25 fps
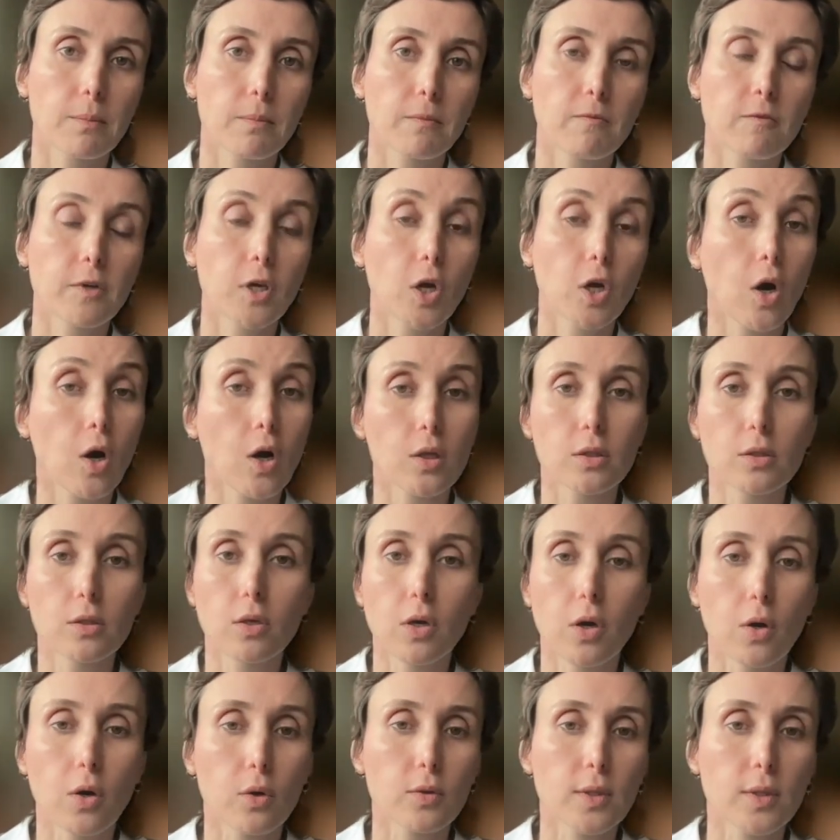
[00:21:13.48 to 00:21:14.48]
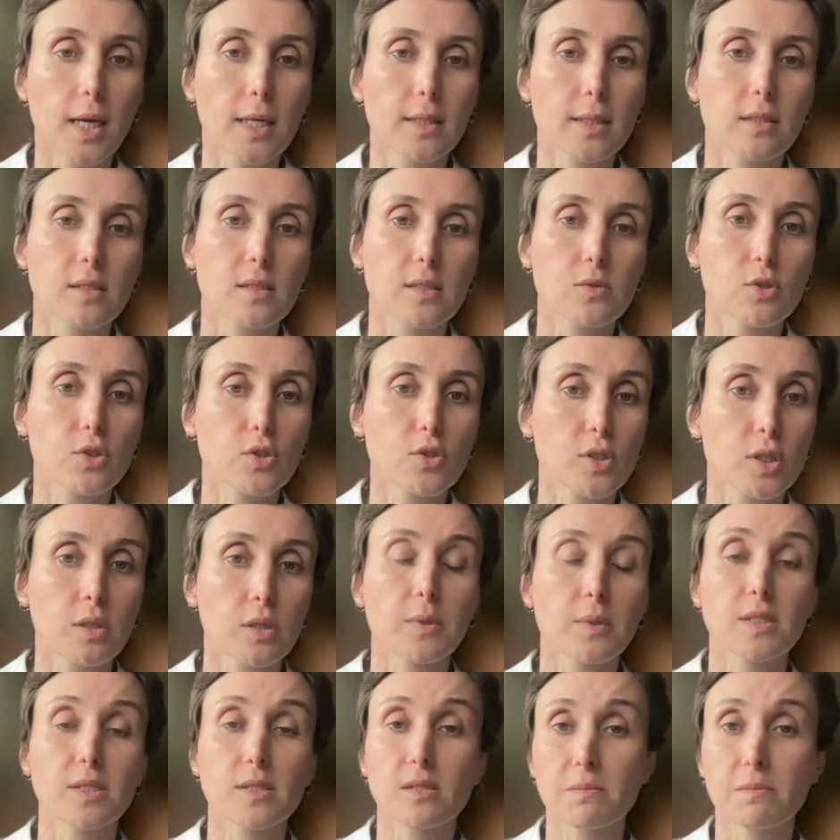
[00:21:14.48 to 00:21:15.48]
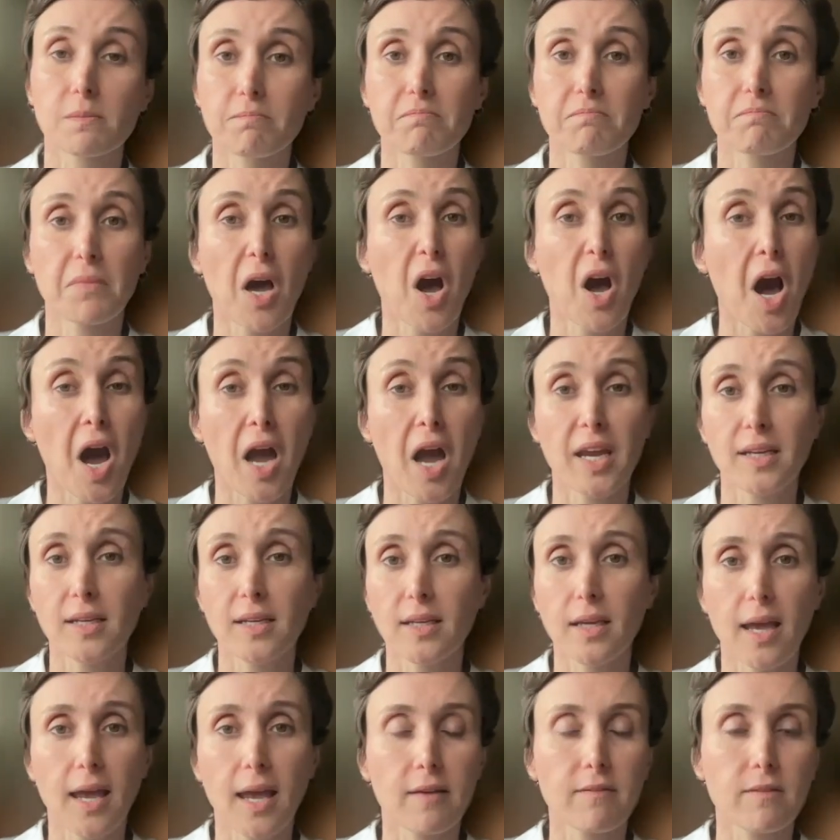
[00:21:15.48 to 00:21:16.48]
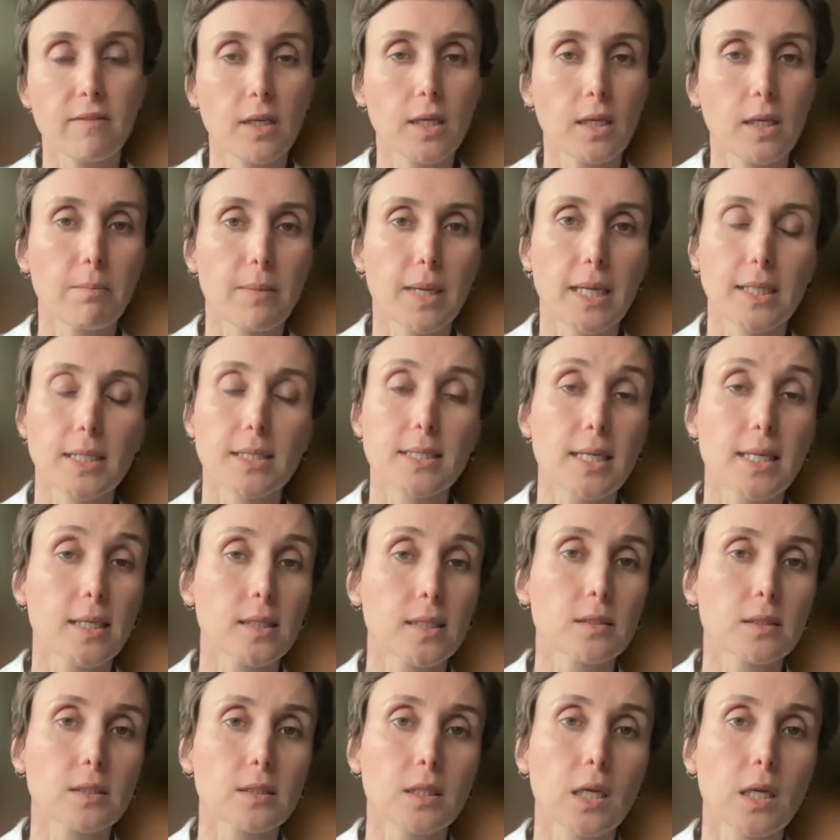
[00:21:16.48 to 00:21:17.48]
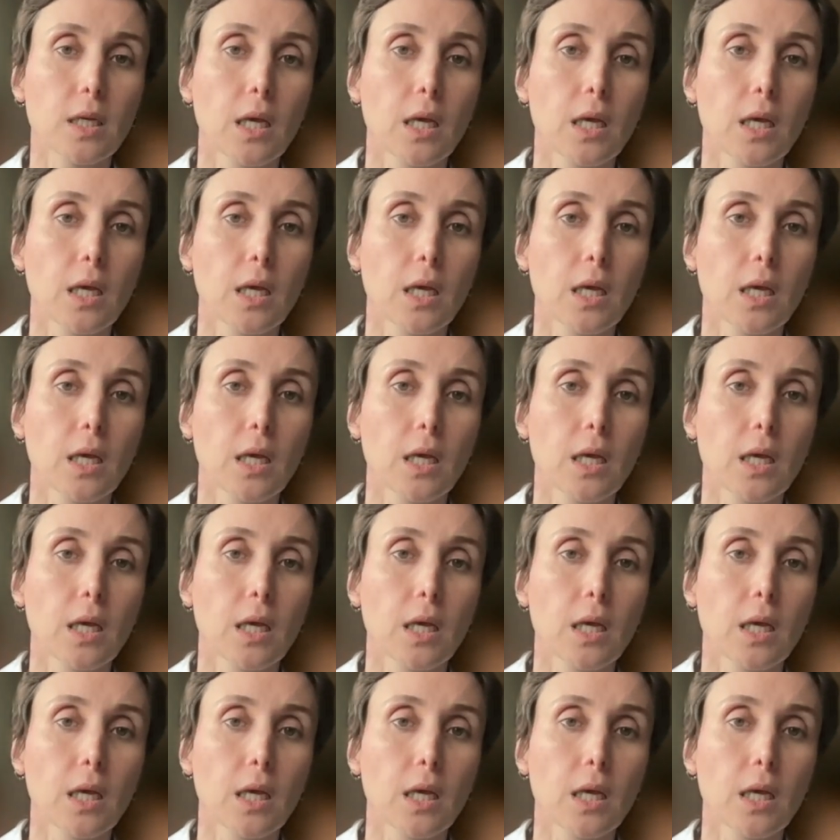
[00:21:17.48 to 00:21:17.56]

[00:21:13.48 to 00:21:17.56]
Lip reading: We all know that this regime is heavily militant.